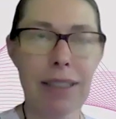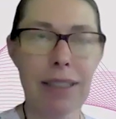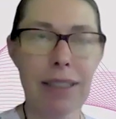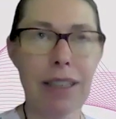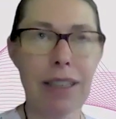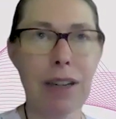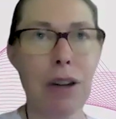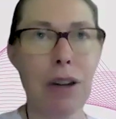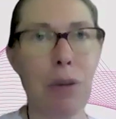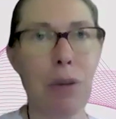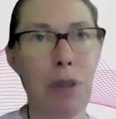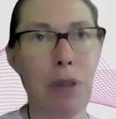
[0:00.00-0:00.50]

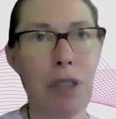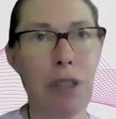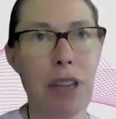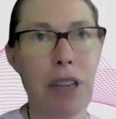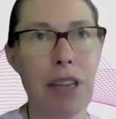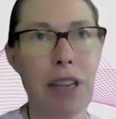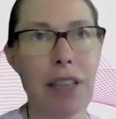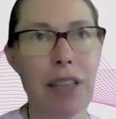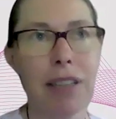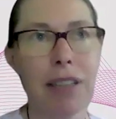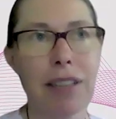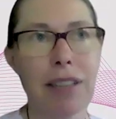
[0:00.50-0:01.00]
want to
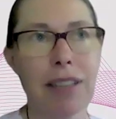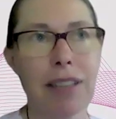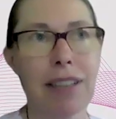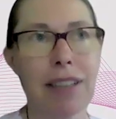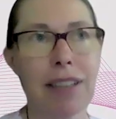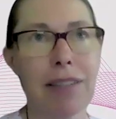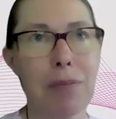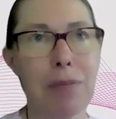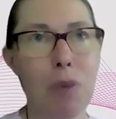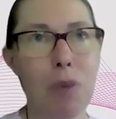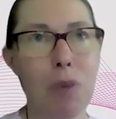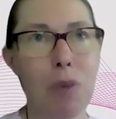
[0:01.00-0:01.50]
say
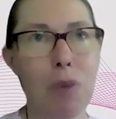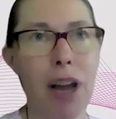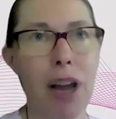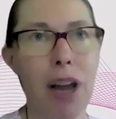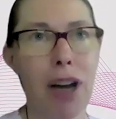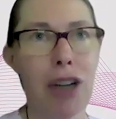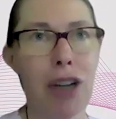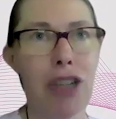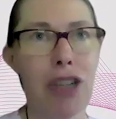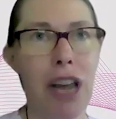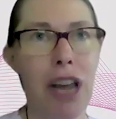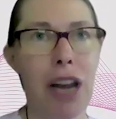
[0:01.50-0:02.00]
more
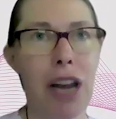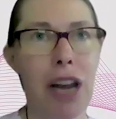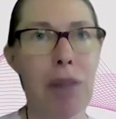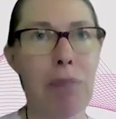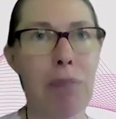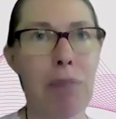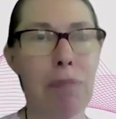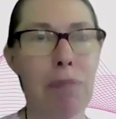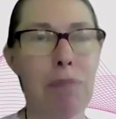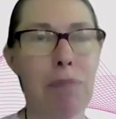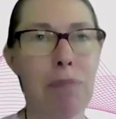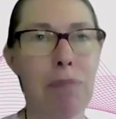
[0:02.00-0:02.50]
energetic.
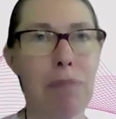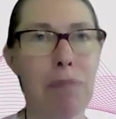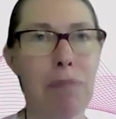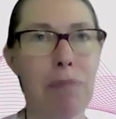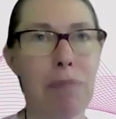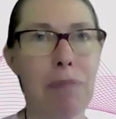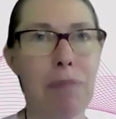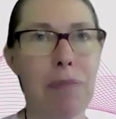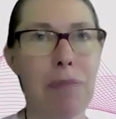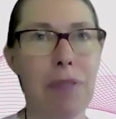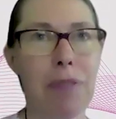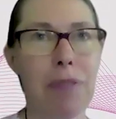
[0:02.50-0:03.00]

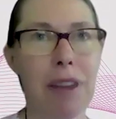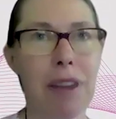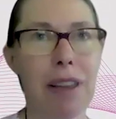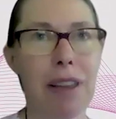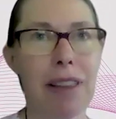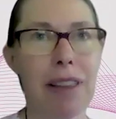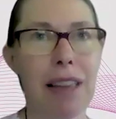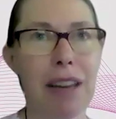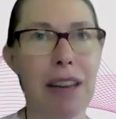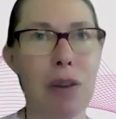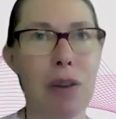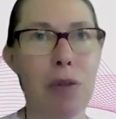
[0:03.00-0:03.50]

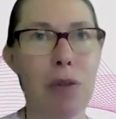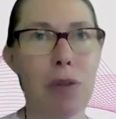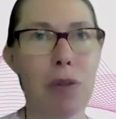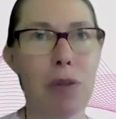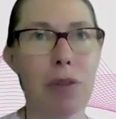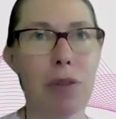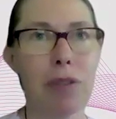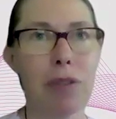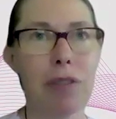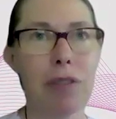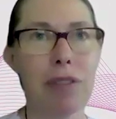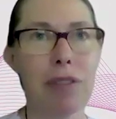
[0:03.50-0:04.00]
They don't
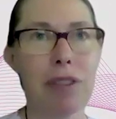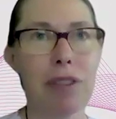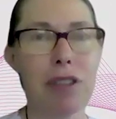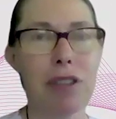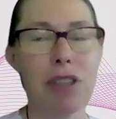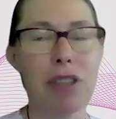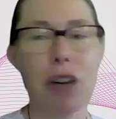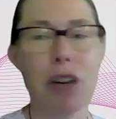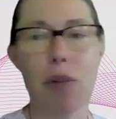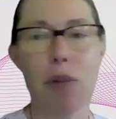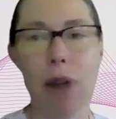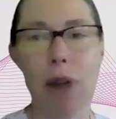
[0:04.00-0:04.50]

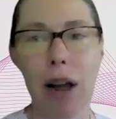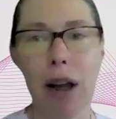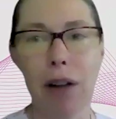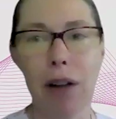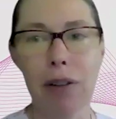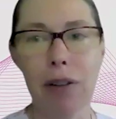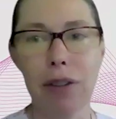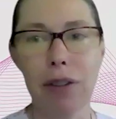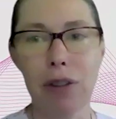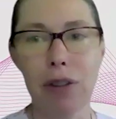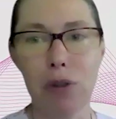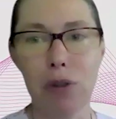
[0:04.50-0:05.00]
sit
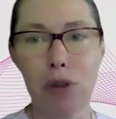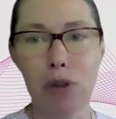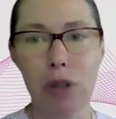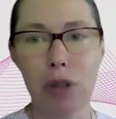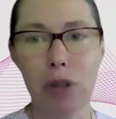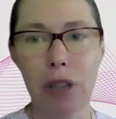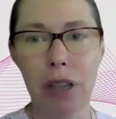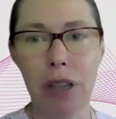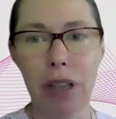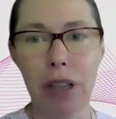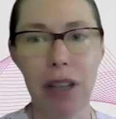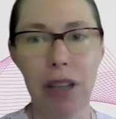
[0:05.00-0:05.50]
around usually
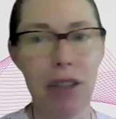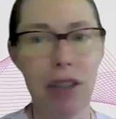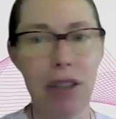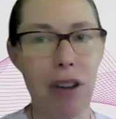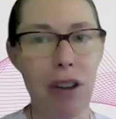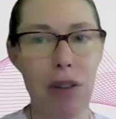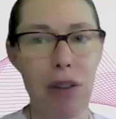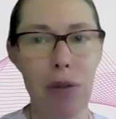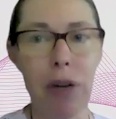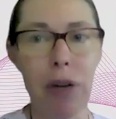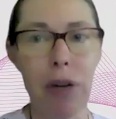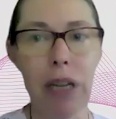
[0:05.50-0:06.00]
unless they're
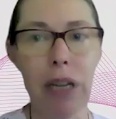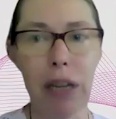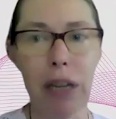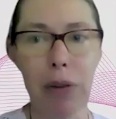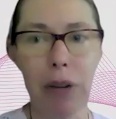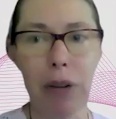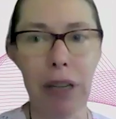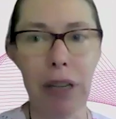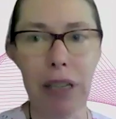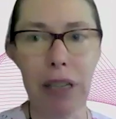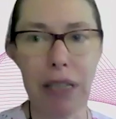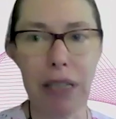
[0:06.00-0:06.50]
really,
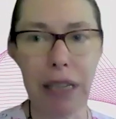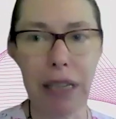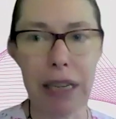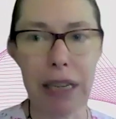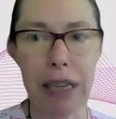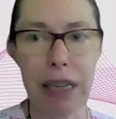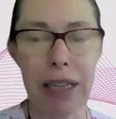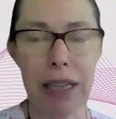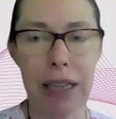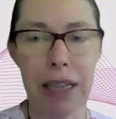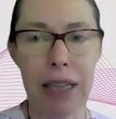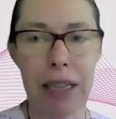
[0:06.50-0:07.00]
really sick.
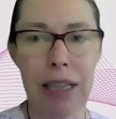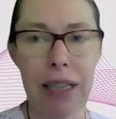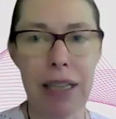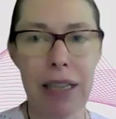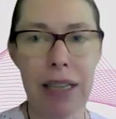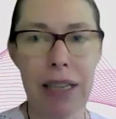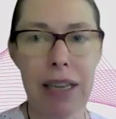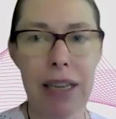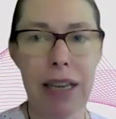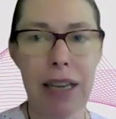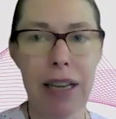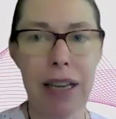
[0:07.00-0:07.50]

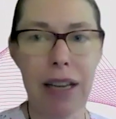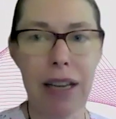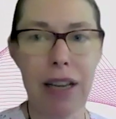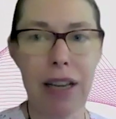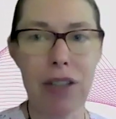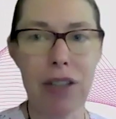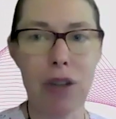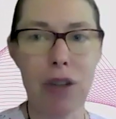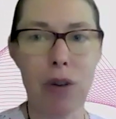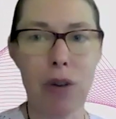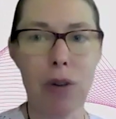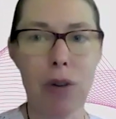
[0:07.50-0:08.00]

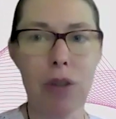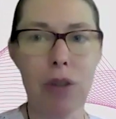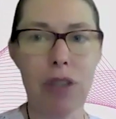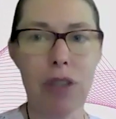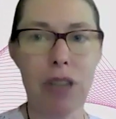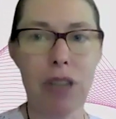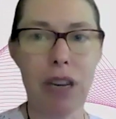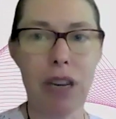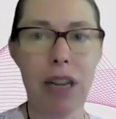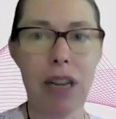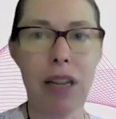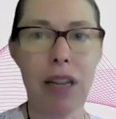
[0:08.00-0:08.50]
So
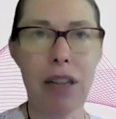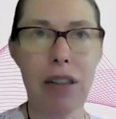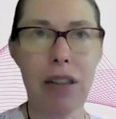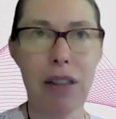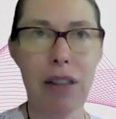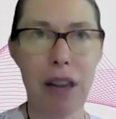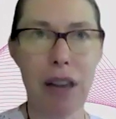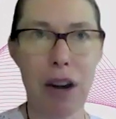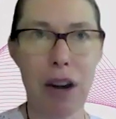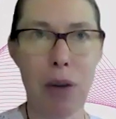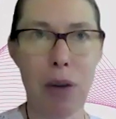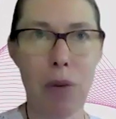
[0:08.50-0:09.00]
sitting
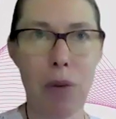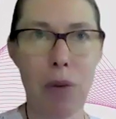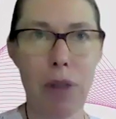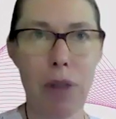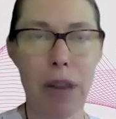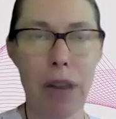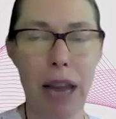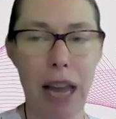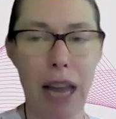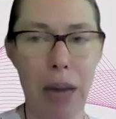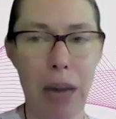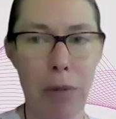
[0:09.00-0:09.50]
there with an
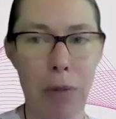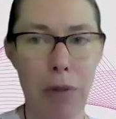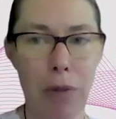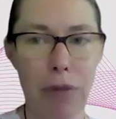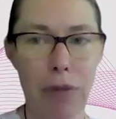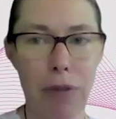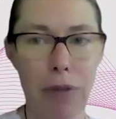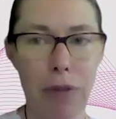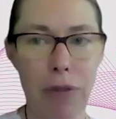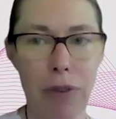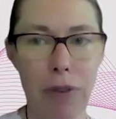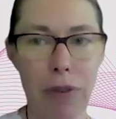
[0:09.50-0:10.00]
animal
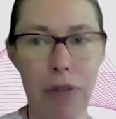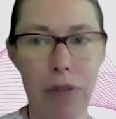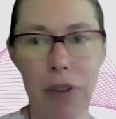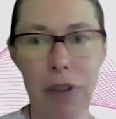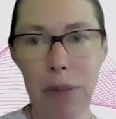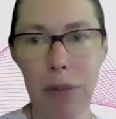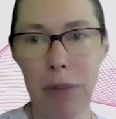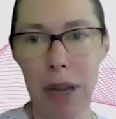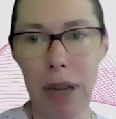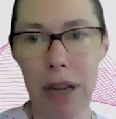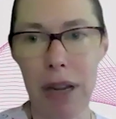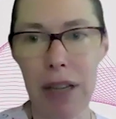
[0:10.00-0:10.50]
for 50
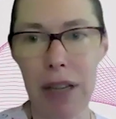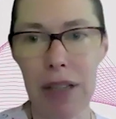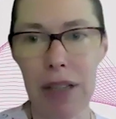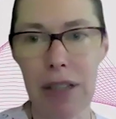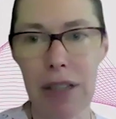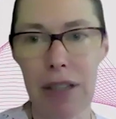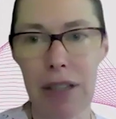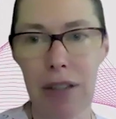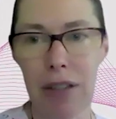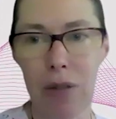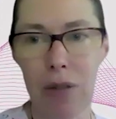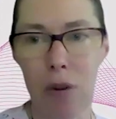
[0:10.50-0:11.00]

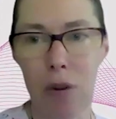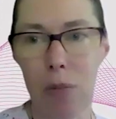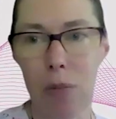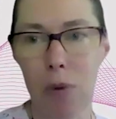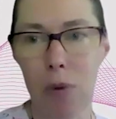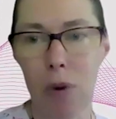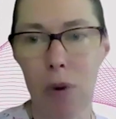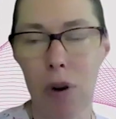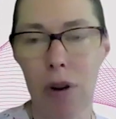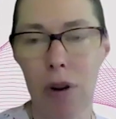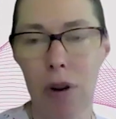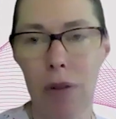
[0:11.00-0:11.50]
minutes or
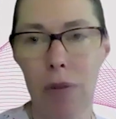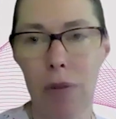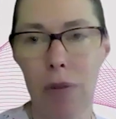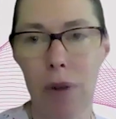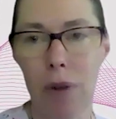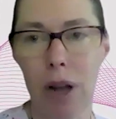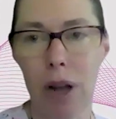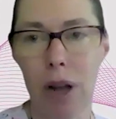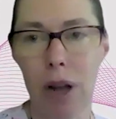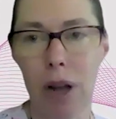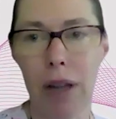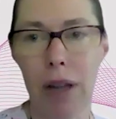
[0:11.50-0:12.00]
more
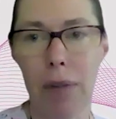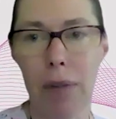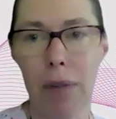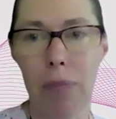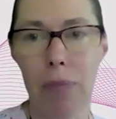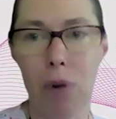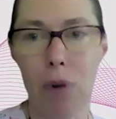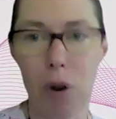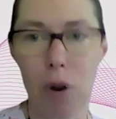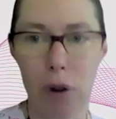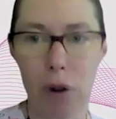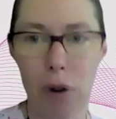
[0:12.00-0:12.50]
while a
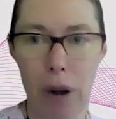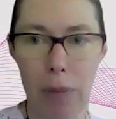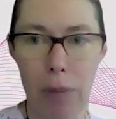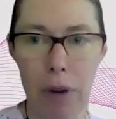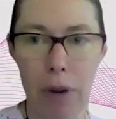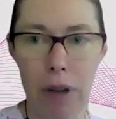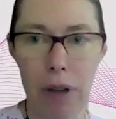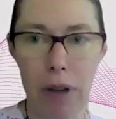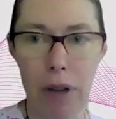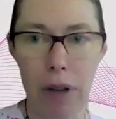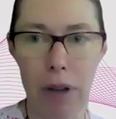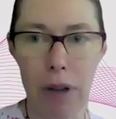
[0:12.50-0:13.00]
program
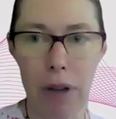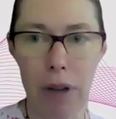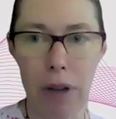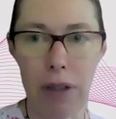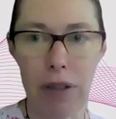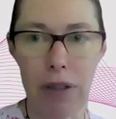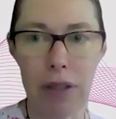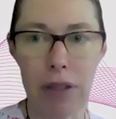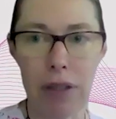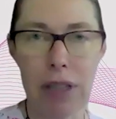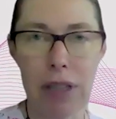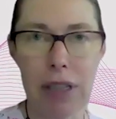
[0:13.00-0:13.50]
runs
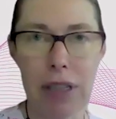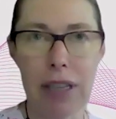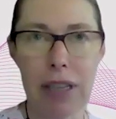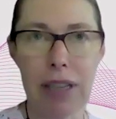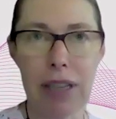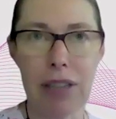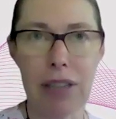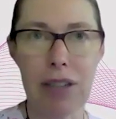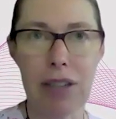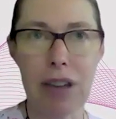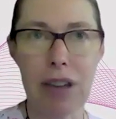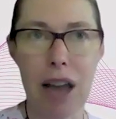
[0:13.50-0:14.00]

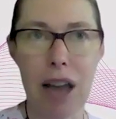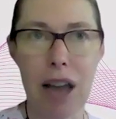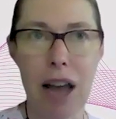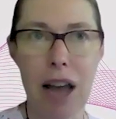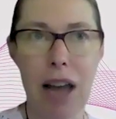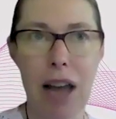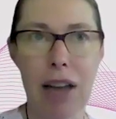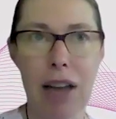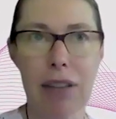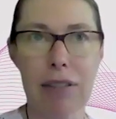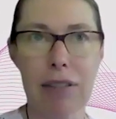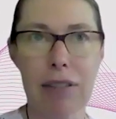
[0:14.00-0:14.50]
is
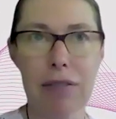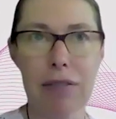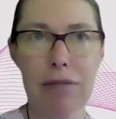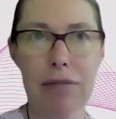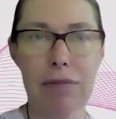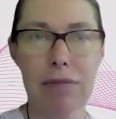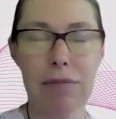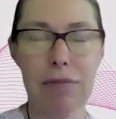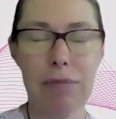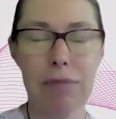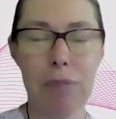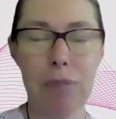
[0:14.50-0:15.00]
not
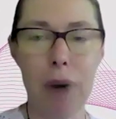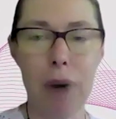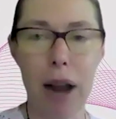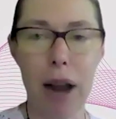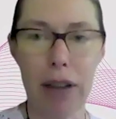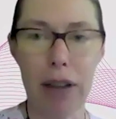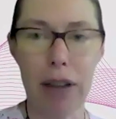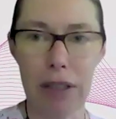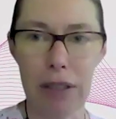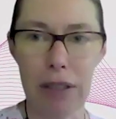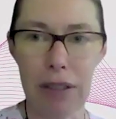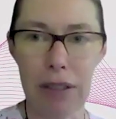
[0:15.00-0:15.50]

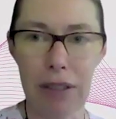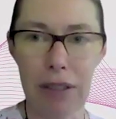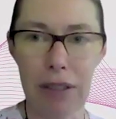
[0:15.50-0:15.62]
practical,